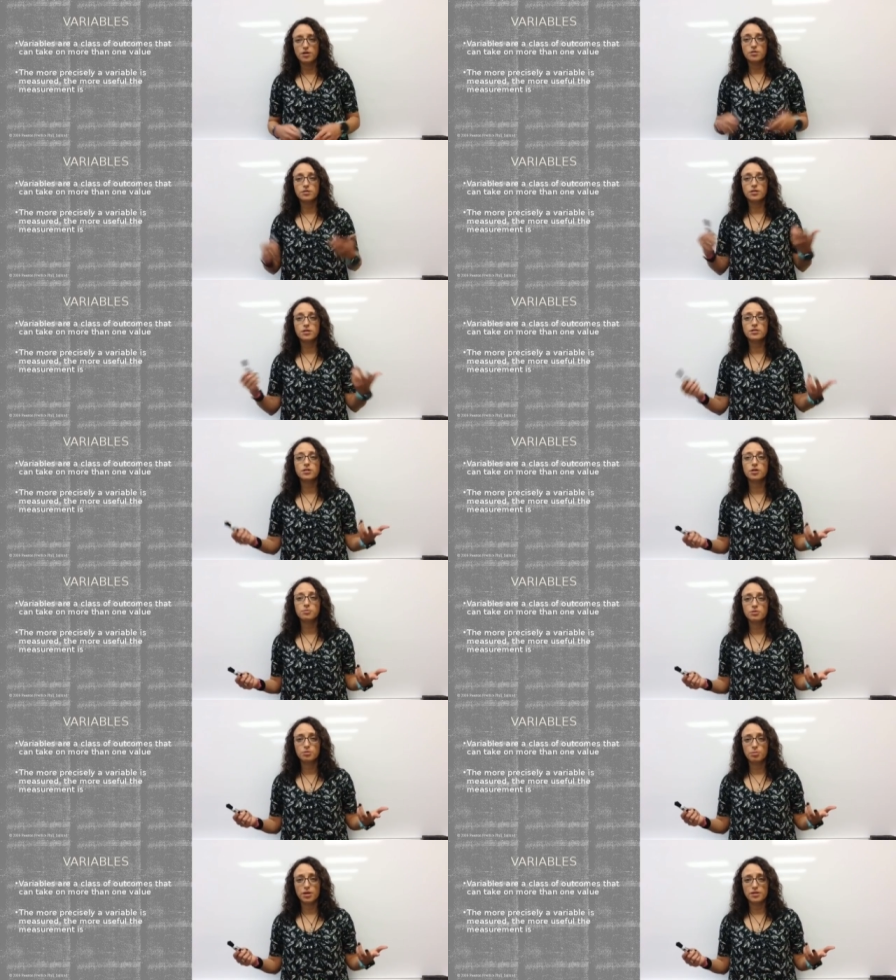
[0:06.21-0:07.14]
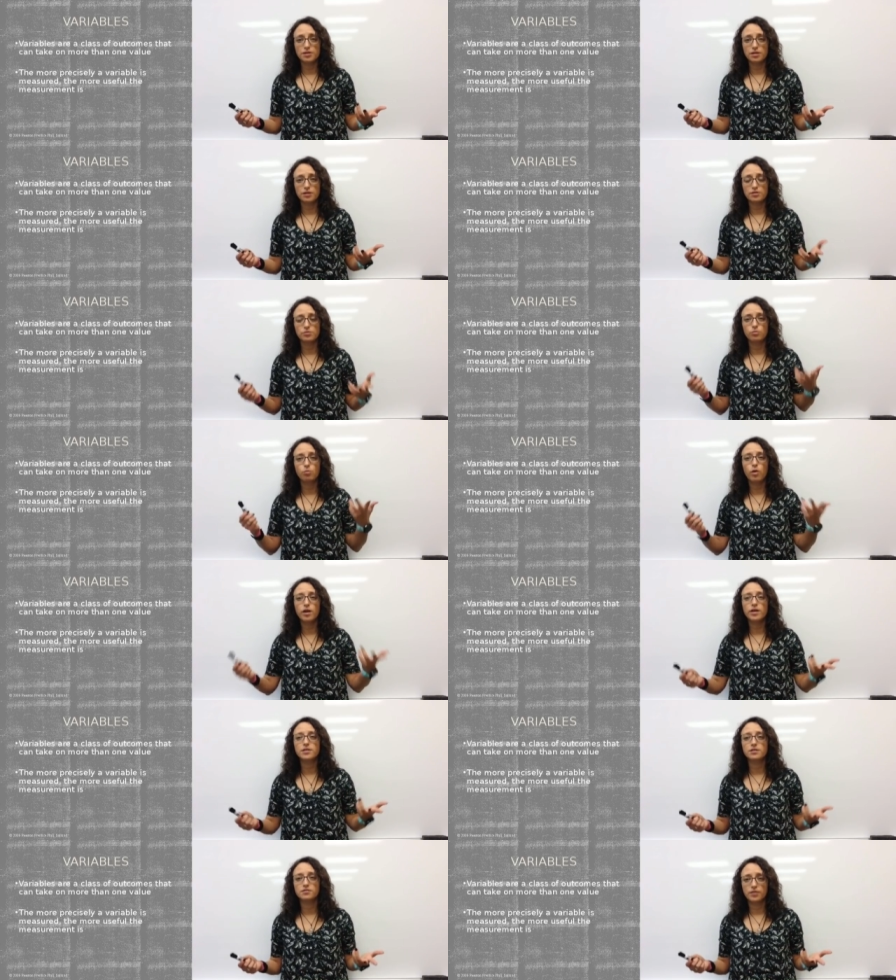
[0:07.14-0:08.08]
So let's start with the basics.
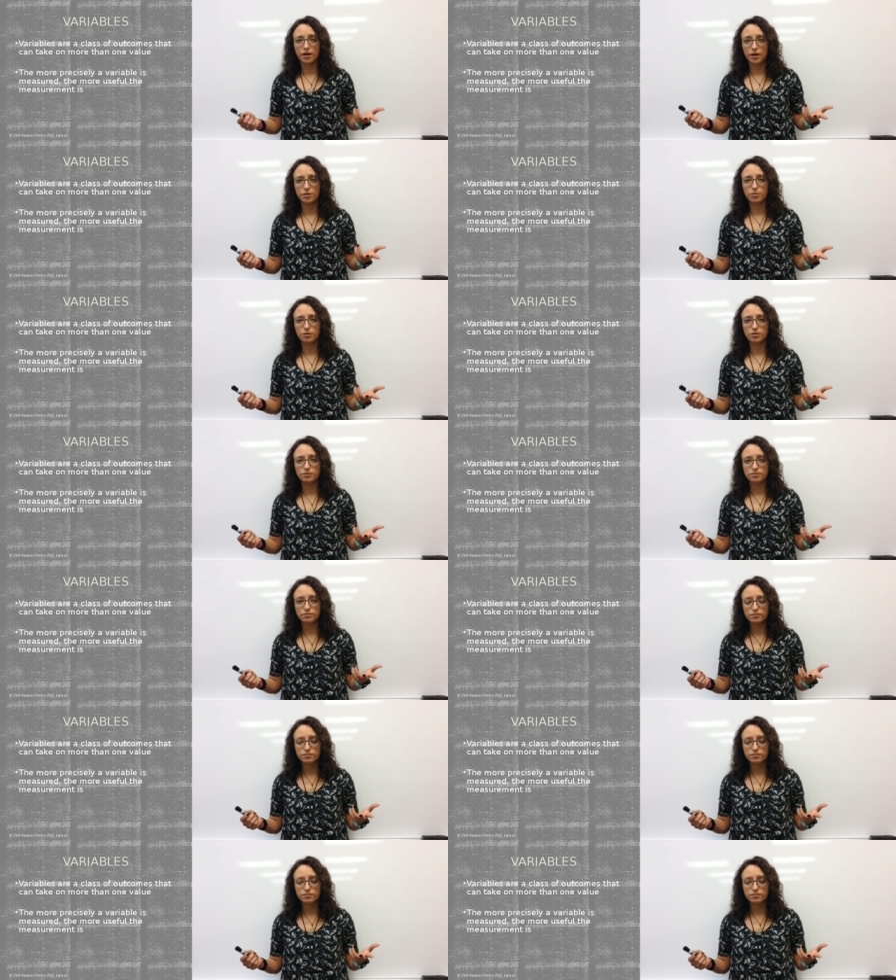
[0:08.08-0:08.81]
What is a variable?